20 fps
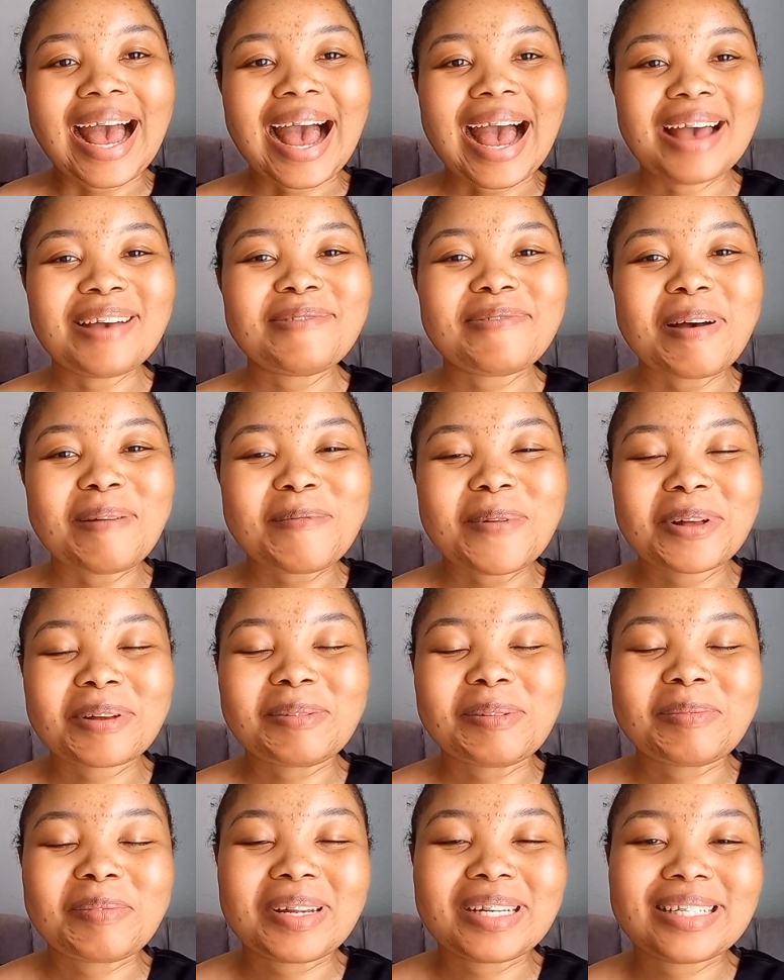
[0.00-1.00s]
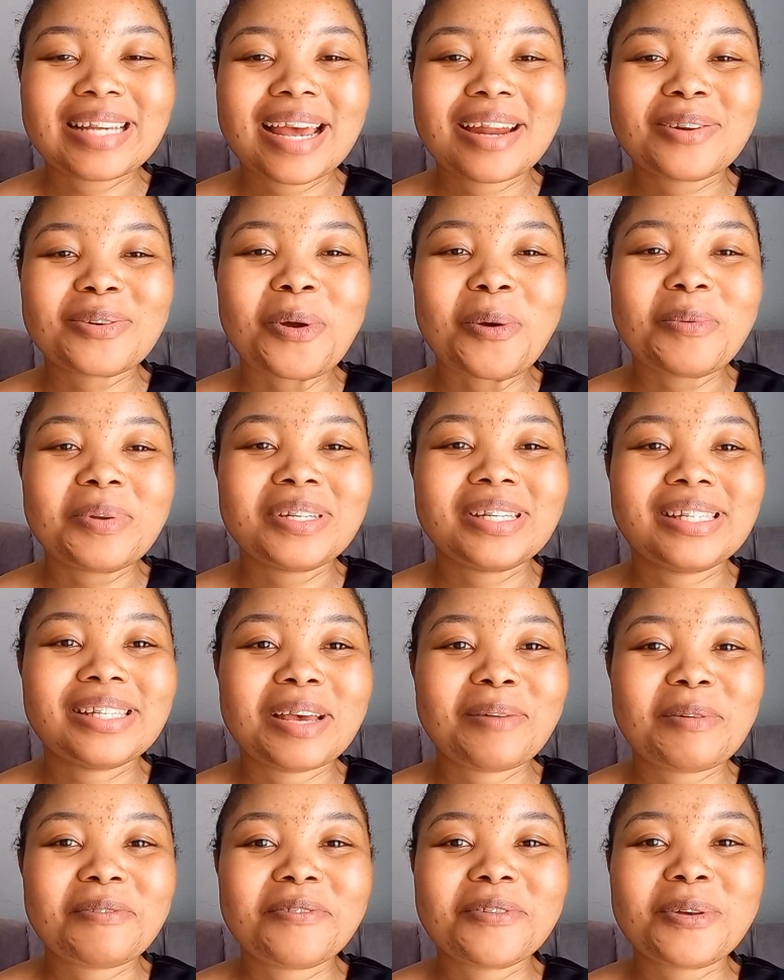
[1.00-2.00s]
Hi fam, welcome to my channel, Ngoba
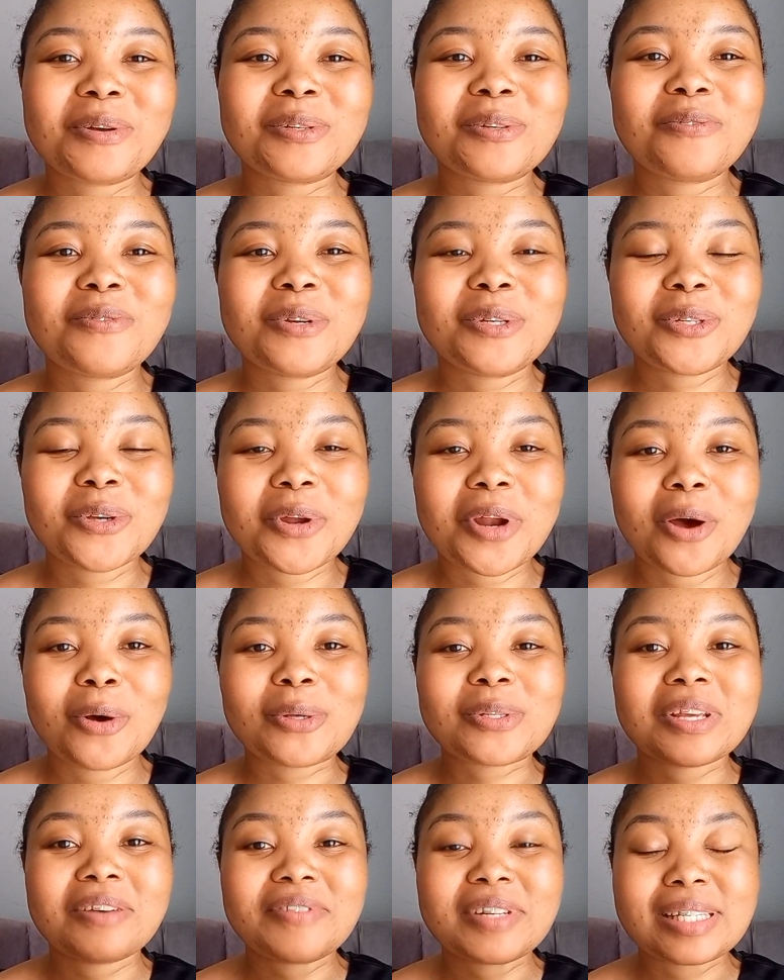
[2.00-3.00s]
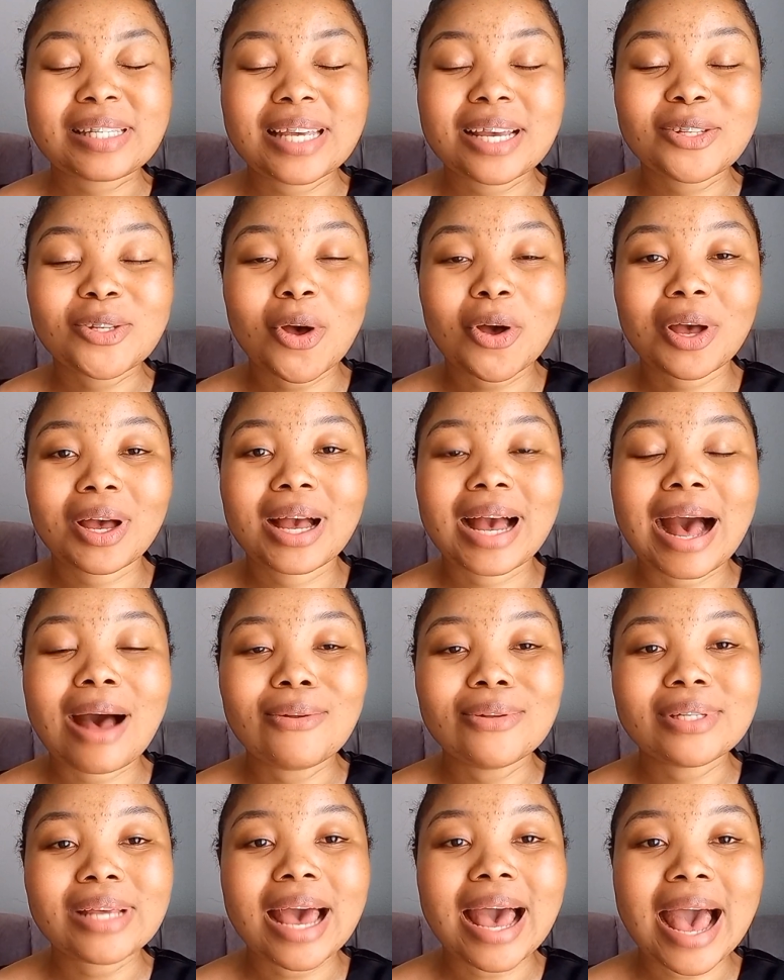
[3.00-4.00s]
Entertainment. For those of you who don't know, I also have a TikTok
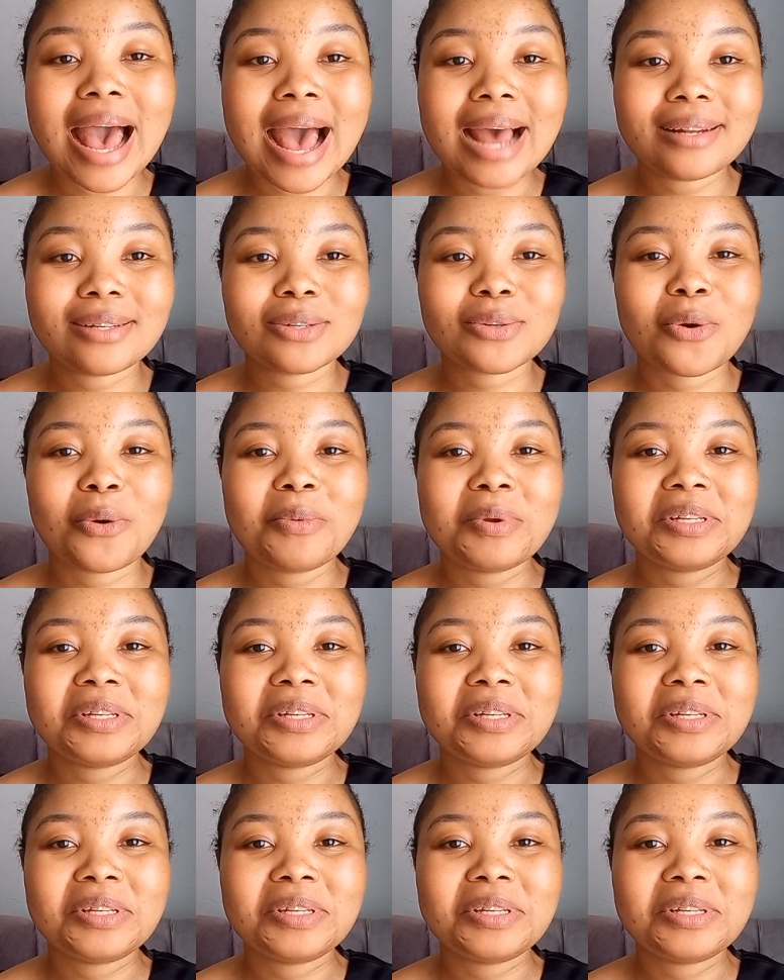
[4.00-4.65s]
account at Ngoba